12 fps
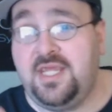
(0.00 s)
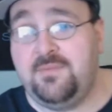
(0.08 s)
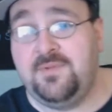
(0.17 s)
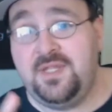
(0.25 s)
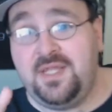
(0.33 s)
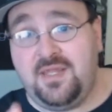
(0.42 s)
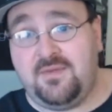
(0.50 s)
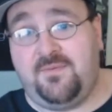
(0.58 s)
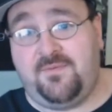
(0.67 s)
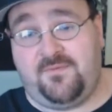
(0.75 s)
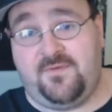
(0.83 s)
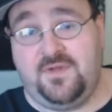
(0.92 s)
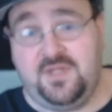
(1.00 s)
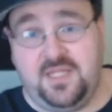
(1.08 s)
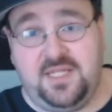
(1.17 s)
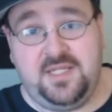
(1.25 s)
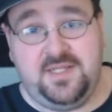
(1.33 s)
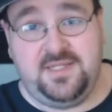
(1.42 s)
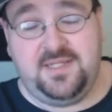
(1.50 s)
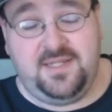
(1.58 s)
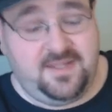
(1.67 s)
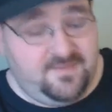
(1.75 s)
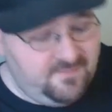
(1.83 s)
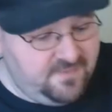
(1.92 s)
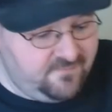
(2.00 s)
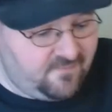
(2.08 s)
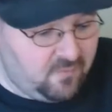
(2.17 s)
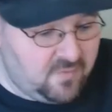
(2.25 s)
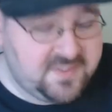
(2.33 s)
even if I